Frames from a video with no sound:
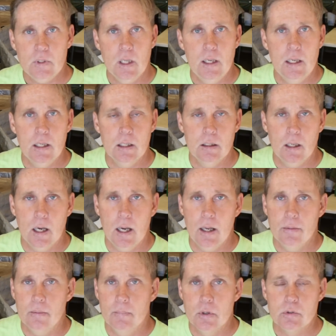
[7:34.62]
And
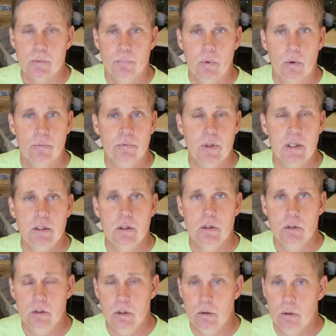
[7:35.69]
the most important thing you
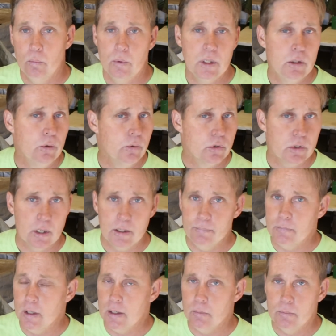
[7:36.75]
can do, and we do the
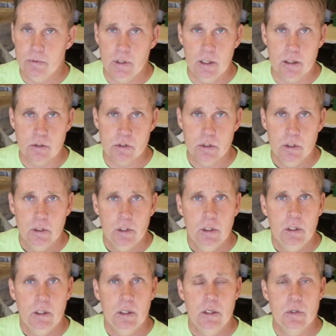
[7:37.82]
same thing with this,
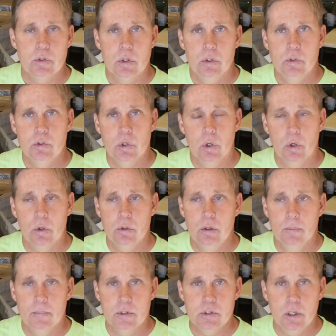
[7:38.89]
is turn
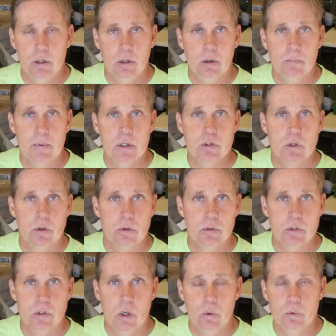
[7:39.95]
your material, make sure
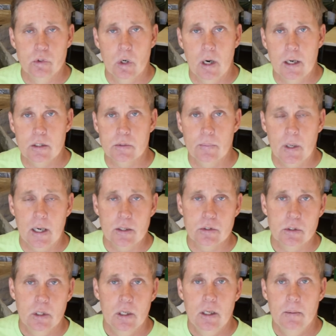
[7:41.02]
there's no dry
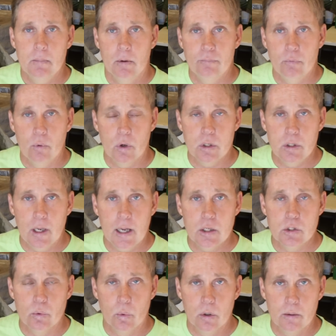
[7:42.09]
spots before you
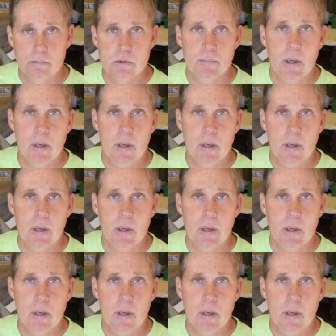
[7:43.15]
add your worms